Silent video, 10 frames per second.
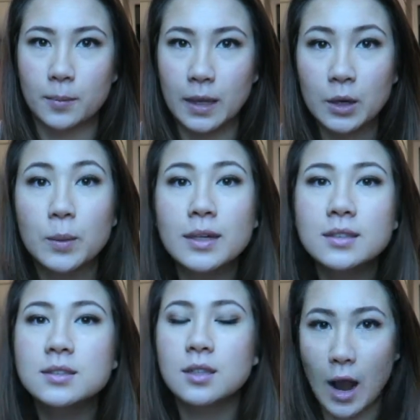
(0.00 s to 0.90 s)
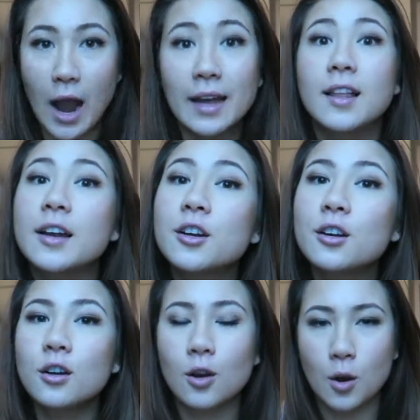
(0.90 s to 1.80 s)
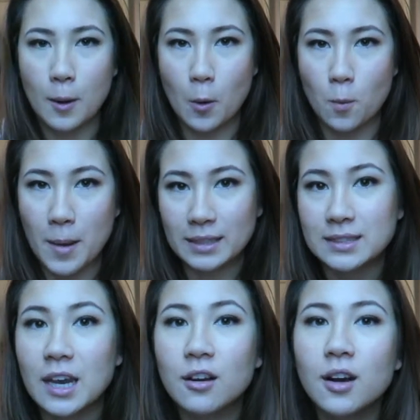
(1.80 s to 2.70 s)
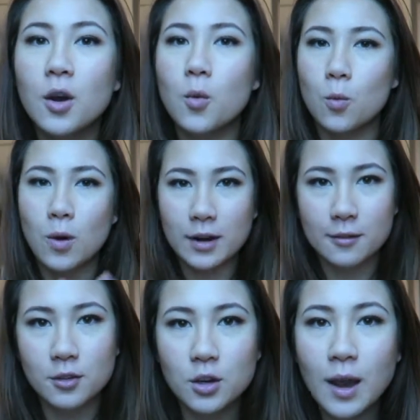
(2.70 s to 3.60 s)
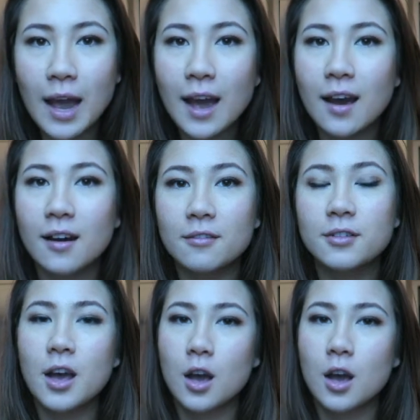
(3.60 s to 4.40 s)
liquids, eyeliner, mascara, whatever you have,